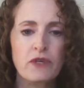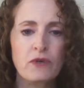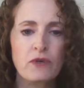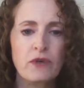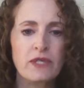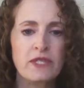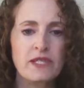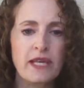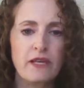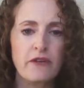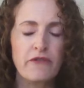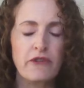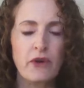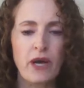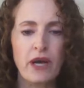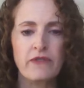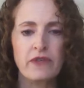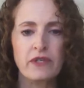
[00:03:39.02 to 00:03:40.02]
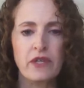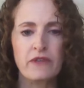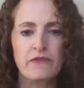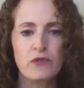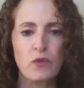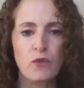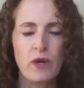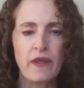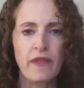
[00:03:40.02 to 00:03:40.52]
you have a
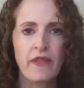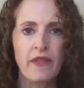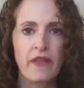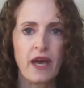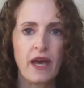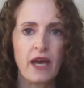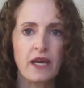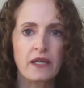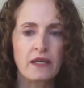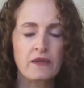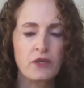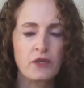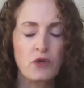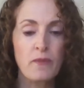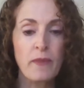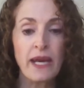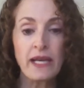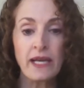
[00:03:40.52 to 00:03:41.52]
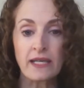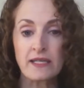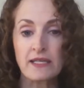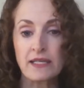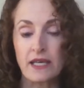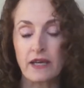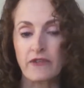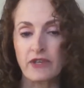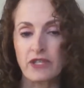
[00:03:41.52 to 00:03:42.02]
loved one that you may not
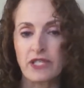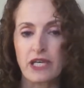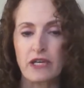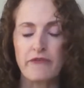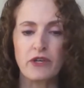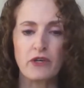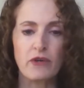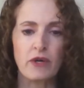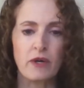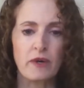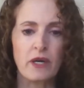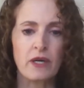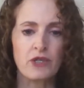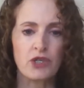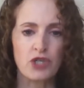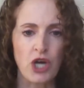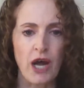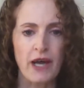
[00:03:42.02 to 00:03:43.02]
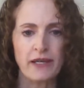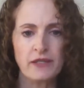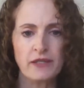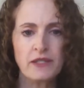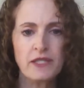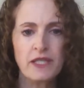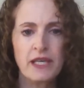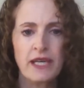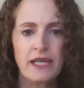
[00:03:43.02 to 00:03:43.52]
see every day, if you're a
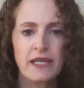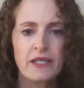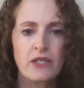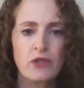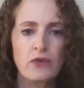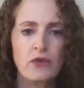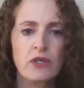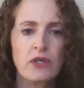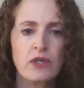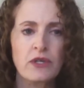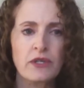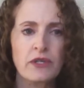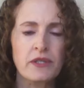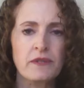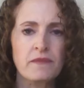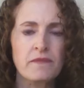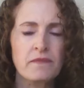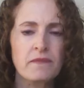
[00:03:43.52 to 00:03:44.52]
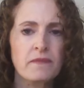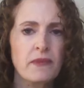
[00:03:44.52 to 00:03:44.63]
child, you could,